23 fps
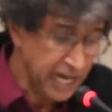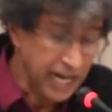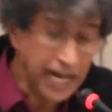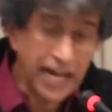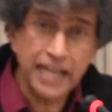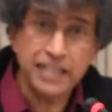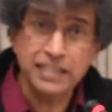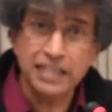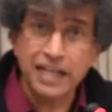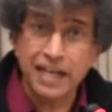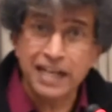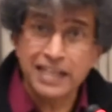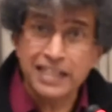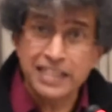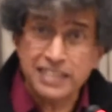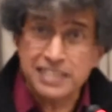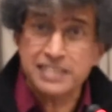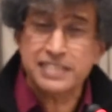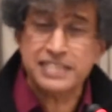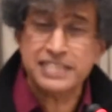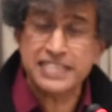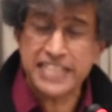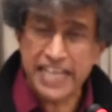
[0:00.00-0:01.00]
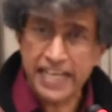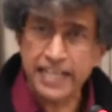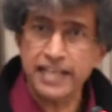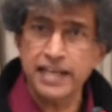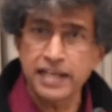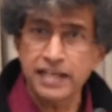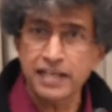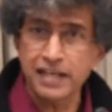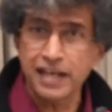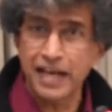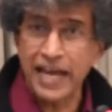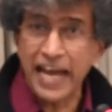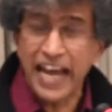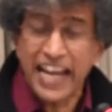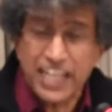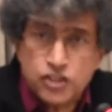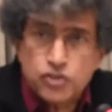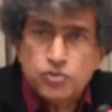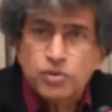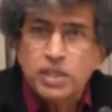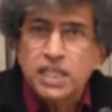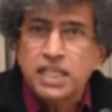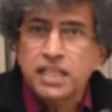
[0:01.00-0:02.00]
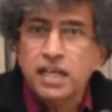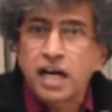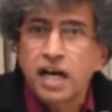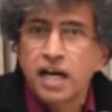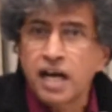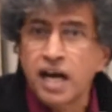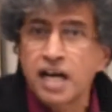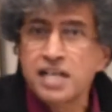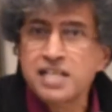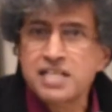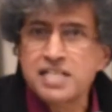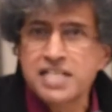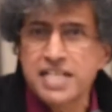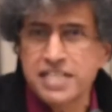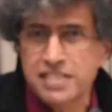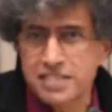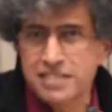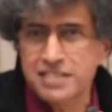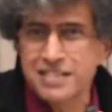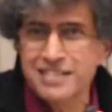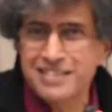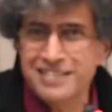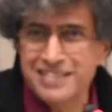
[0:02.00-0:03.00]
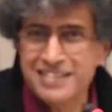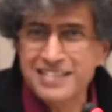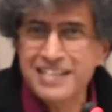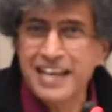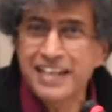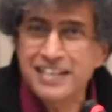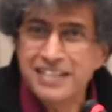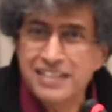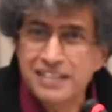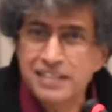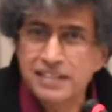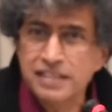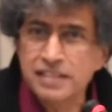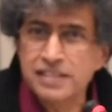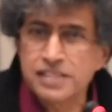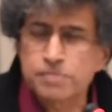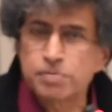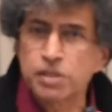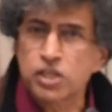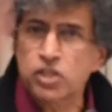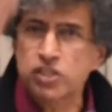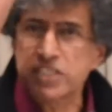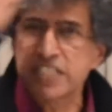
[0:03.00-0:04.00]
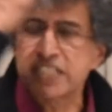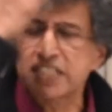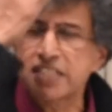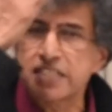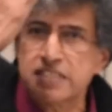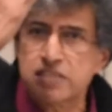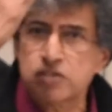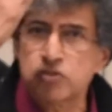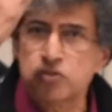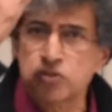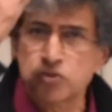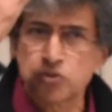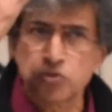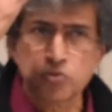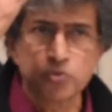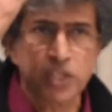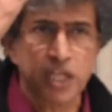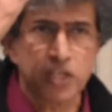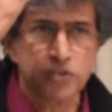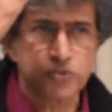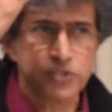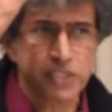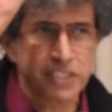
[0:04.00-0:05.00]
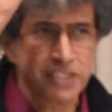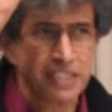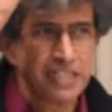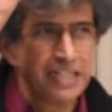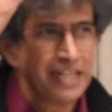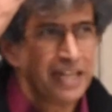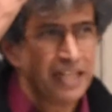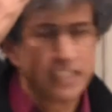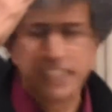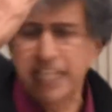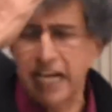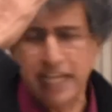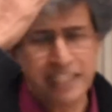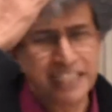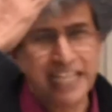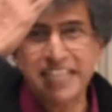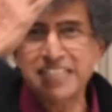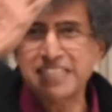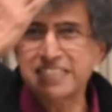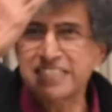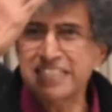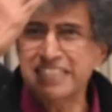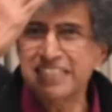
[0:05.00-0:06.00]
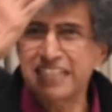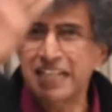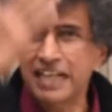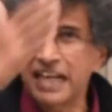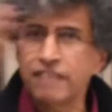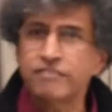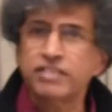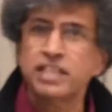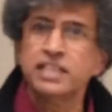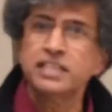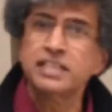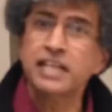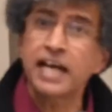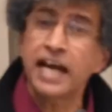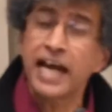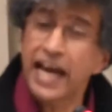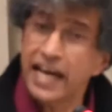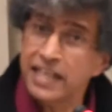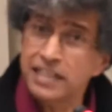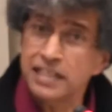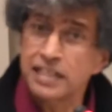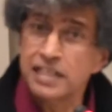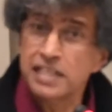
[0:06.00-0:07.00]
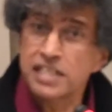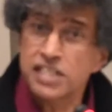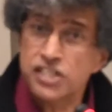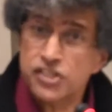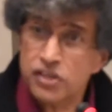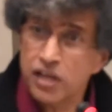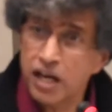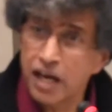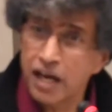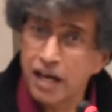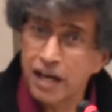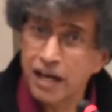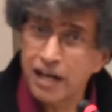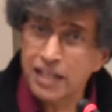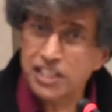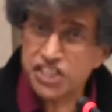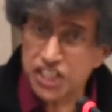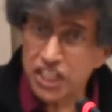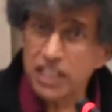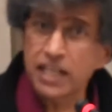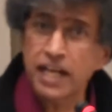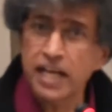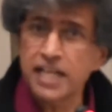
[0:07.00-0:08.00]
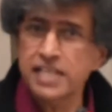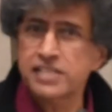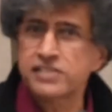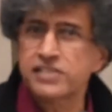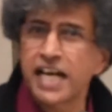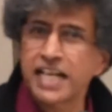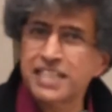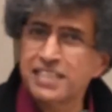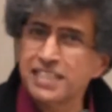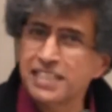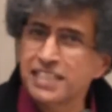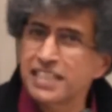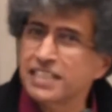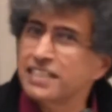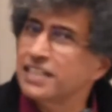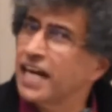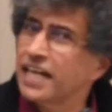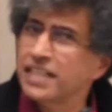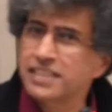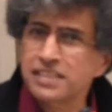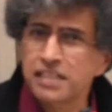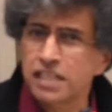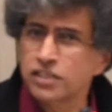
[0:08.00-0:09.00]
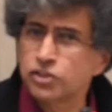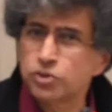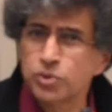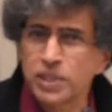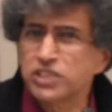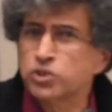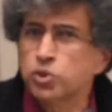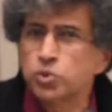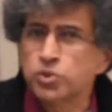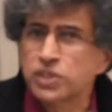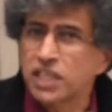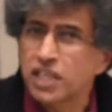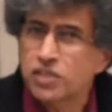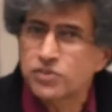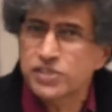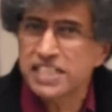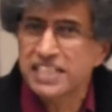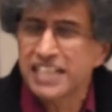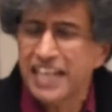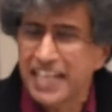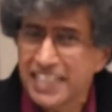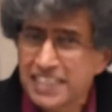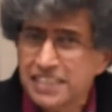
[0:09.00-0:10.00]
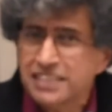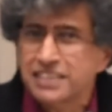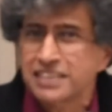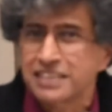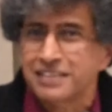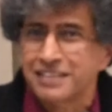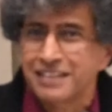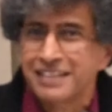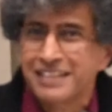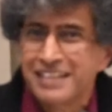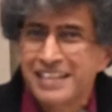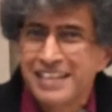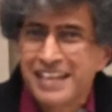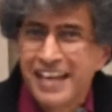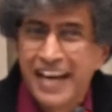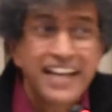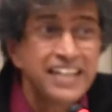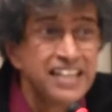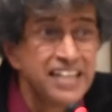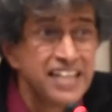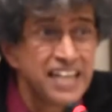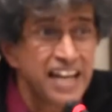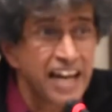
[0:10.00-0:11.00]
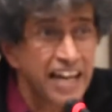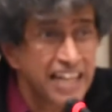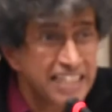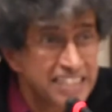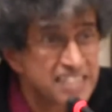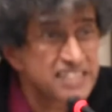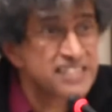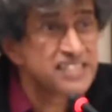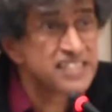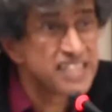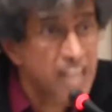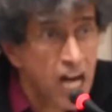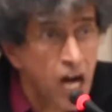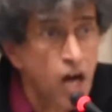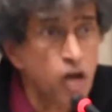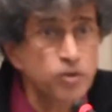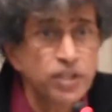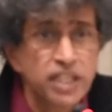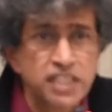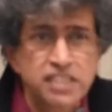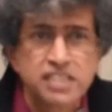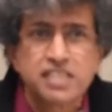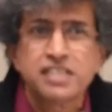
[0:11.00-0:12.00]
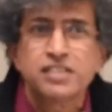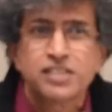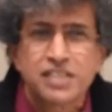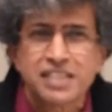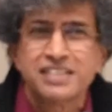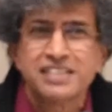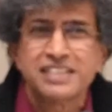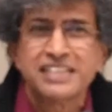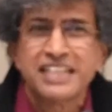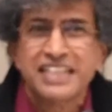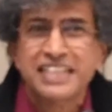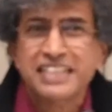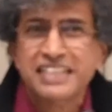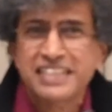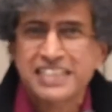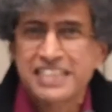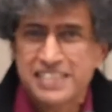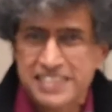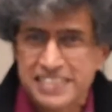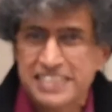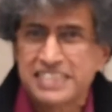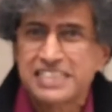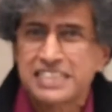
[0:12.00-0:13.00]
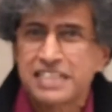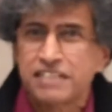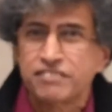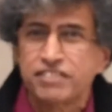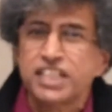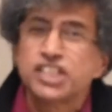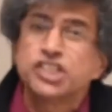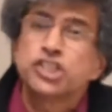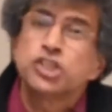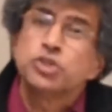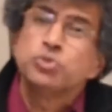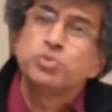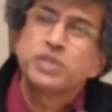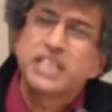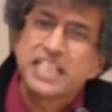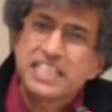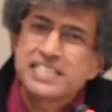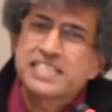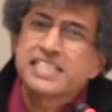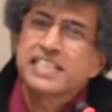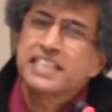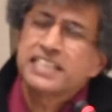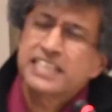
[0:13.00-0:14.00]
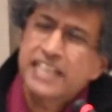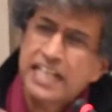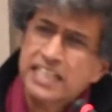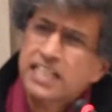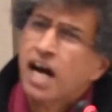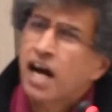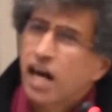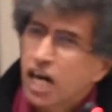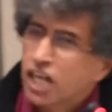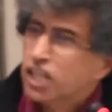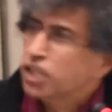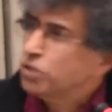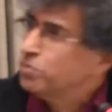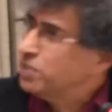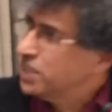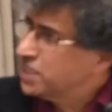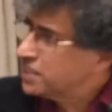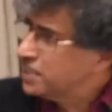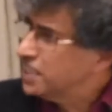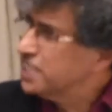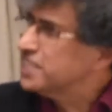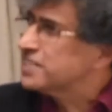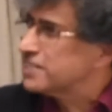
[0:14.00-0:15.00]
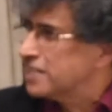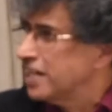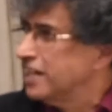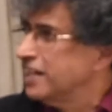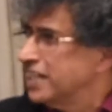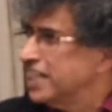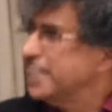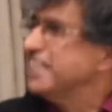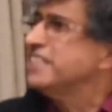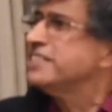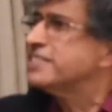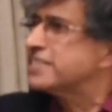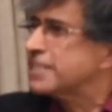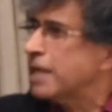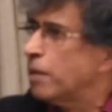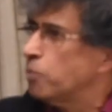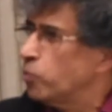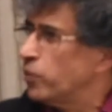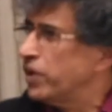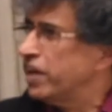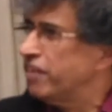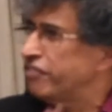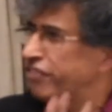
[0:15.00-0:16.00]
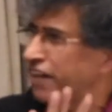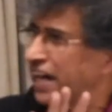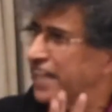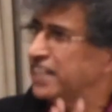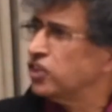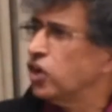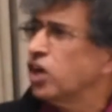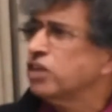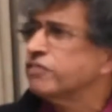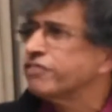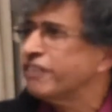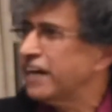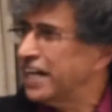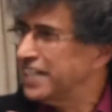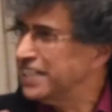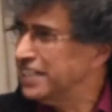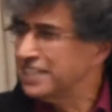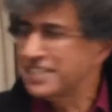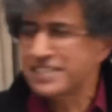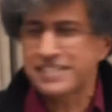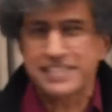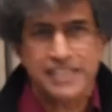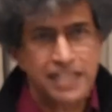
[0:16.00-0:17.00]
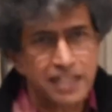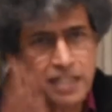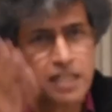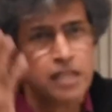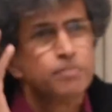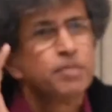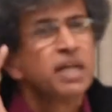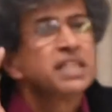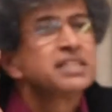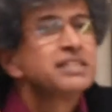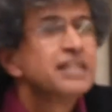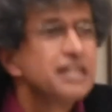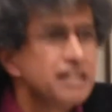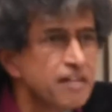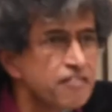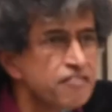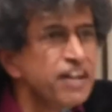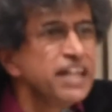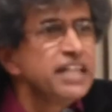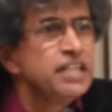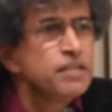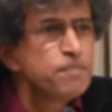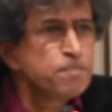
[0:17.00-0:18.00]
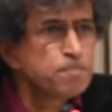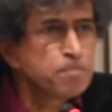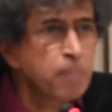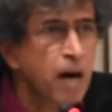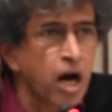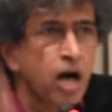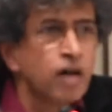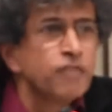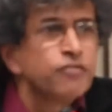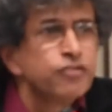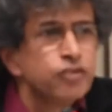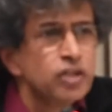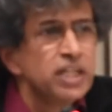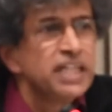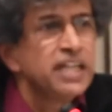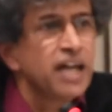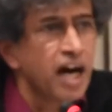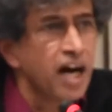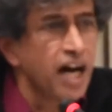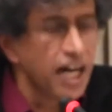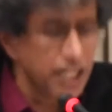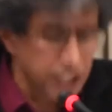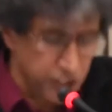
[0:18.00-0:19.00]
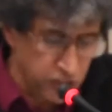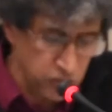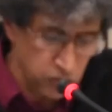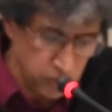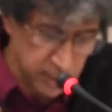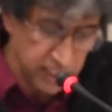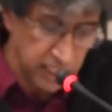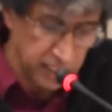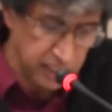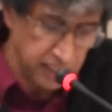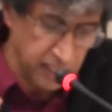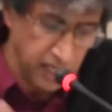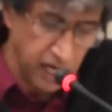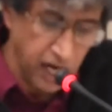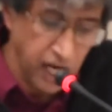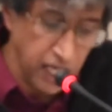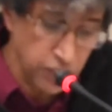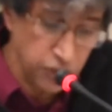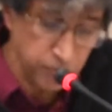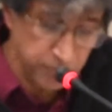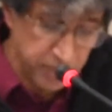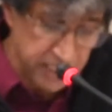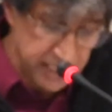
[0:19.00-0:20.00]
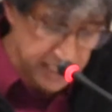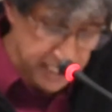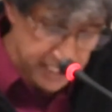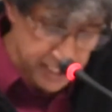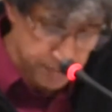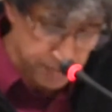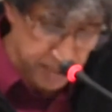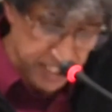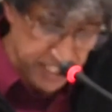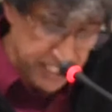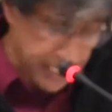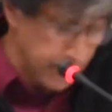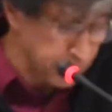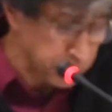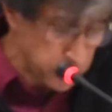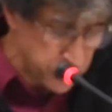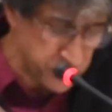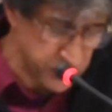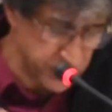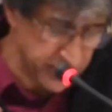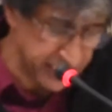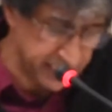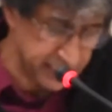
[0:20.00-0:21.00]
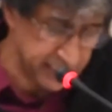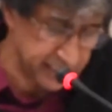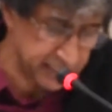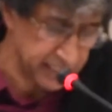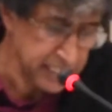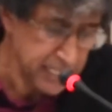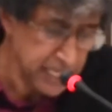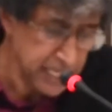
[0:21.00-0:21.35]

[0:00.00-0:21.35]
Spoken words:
And it is taking actually 110 years, because it is in 1911 and Shiela is writing in 2019. And it is now that in this intervention we can say that argument is in some way, not finally settled, but very powerfully argued. The argument has been demonstrated.